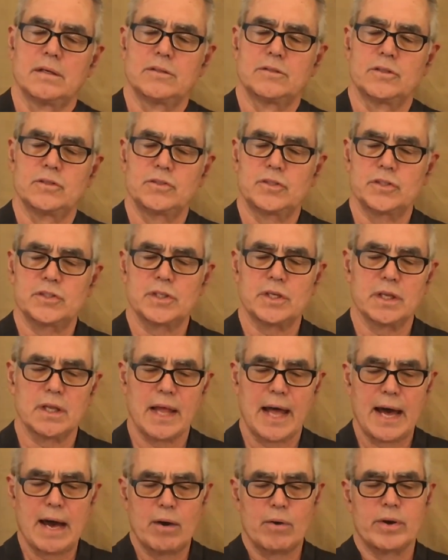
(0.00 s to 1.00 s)
So just
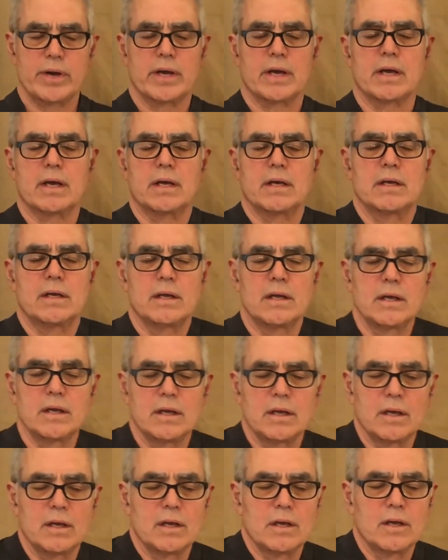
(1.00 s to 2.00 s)
allowing
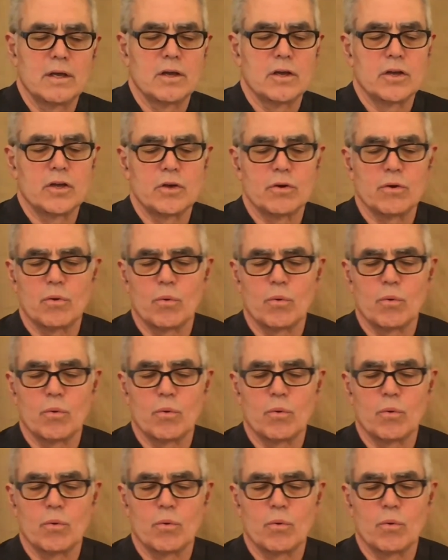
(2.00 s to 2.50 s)
your